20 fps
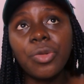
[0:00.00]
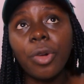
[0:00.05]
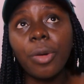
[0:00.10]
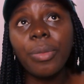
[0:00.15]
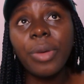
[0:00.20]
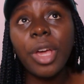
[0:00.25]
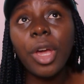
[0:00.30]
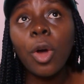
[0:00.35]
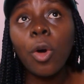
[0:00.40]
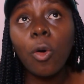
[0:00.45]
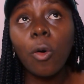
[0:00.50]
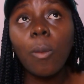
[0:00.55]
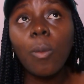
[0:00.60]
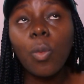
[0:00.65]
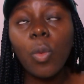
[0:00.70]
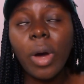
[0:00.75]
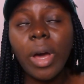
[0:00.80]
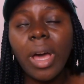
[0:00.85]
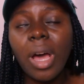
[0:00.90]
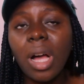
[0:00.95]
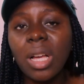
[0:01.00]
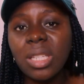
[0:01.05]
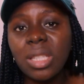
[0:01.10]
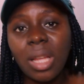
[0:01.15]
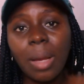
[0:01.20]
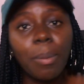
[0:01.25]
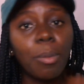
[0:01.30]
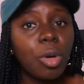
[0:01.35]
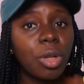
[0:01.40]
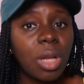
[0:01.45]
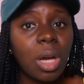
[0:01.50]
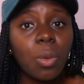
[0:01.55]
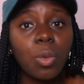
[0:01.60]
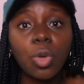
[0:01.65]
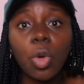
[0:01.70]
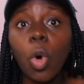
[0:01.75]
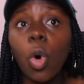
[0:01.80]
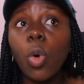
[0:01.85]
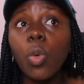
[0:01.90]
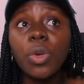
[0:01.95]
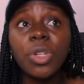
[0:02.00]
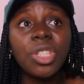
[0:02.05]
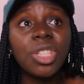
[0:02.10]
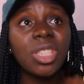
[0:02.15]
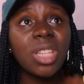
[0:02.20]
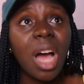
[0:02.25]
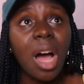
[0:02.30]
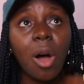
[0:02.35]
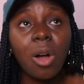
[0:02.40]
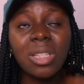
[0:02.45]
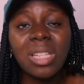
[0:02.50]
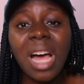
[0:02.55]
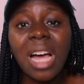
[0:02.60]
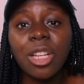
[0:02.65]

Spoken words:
from a home where her stepmother would always shout